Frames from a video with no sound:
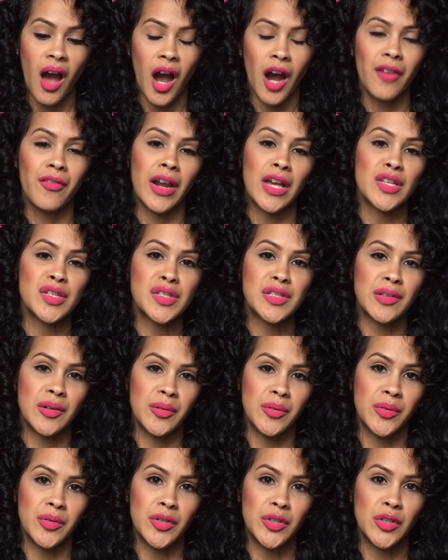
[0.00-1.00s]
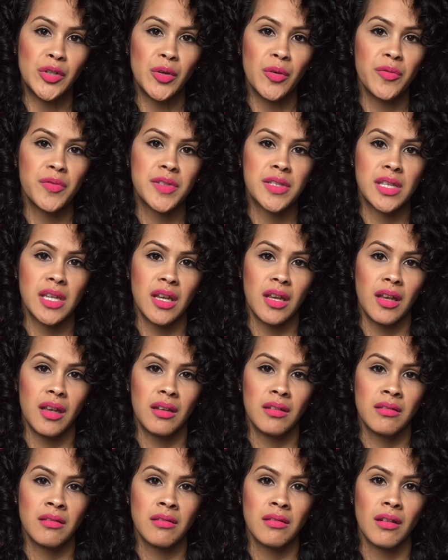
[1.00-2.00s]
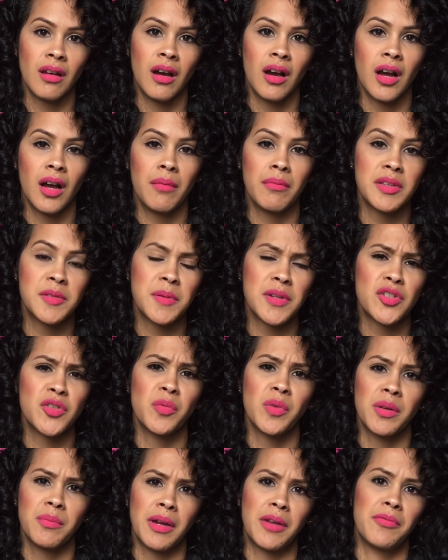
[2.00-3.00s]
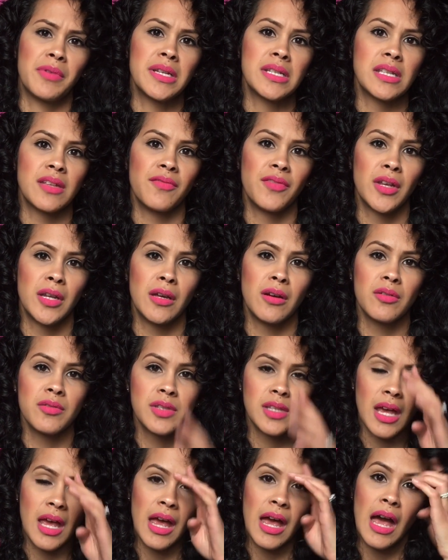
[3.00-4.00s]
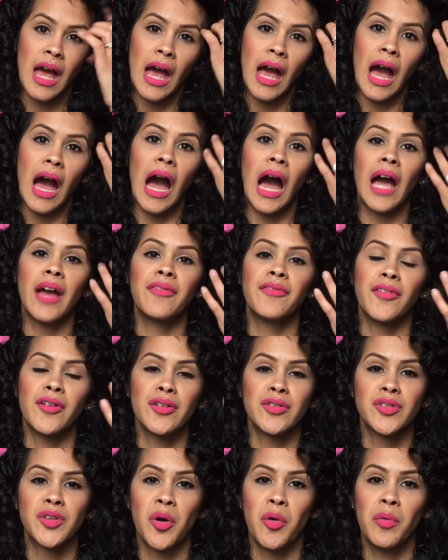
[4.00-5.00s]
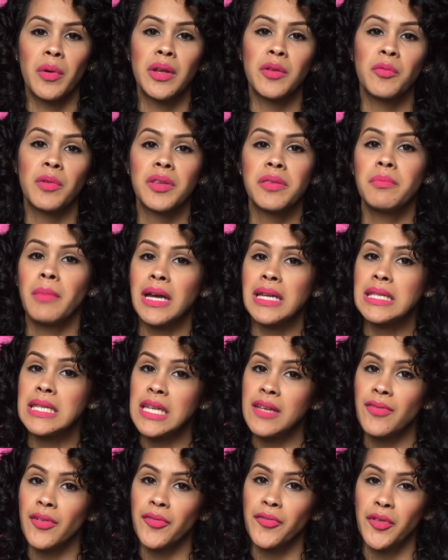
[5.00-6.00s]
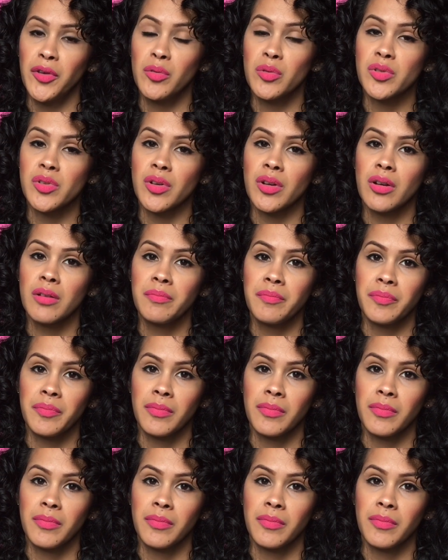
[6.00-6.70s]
All right, so you've seen, especially in one of my recent videos, I first go in with my Diffuser